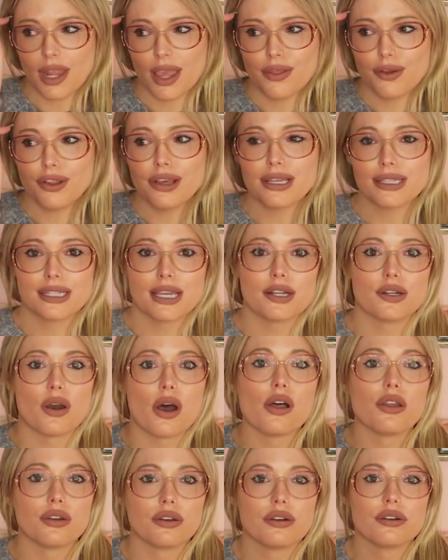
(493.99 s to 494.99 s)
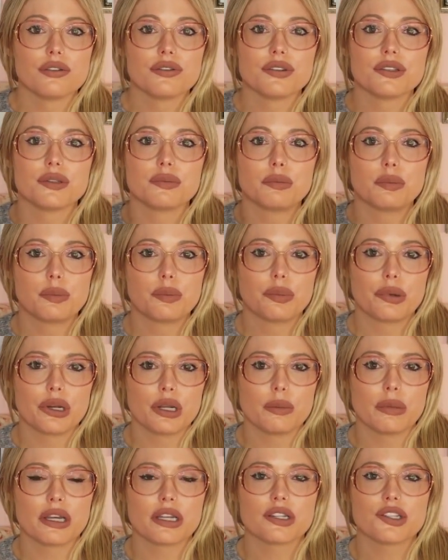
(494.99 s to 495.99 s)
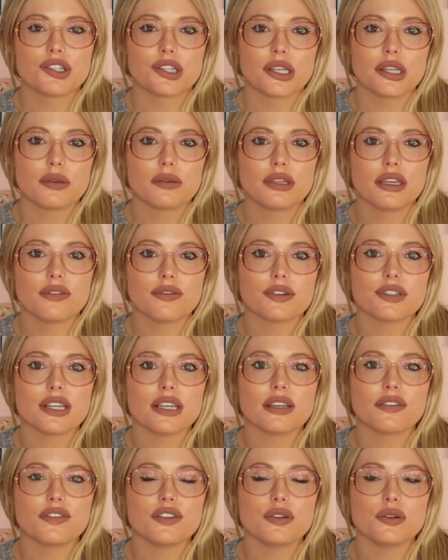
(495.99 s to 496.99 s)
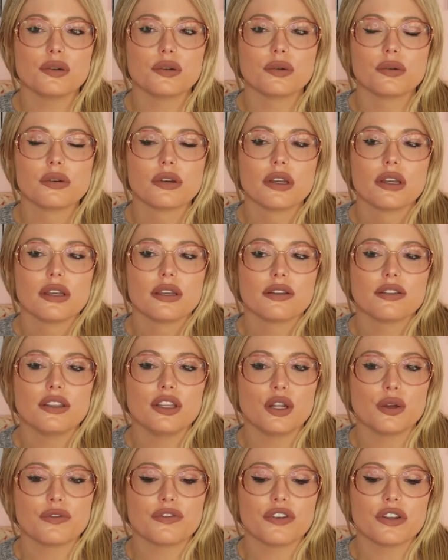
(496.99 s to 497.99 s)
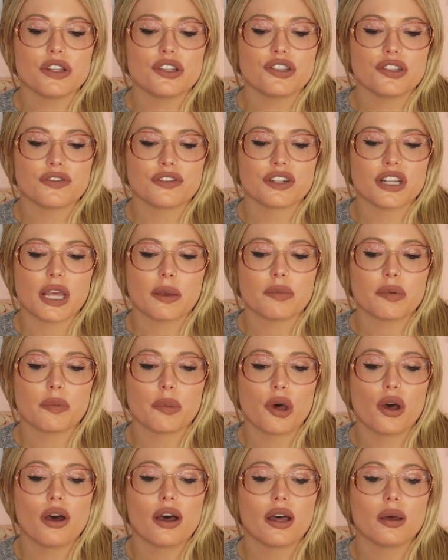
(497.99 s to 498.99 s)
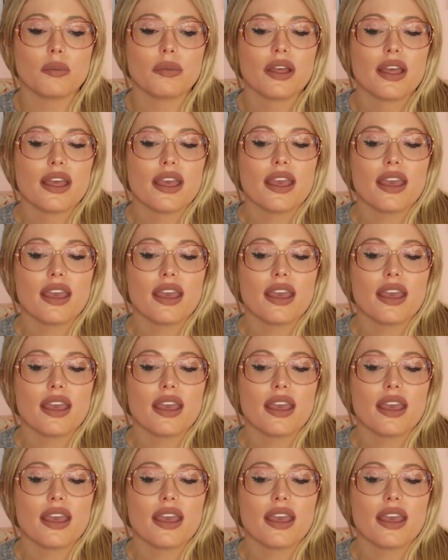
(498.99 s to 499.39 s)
they're like $10 pretty much, like give or take a few, you know, for each different type of balm.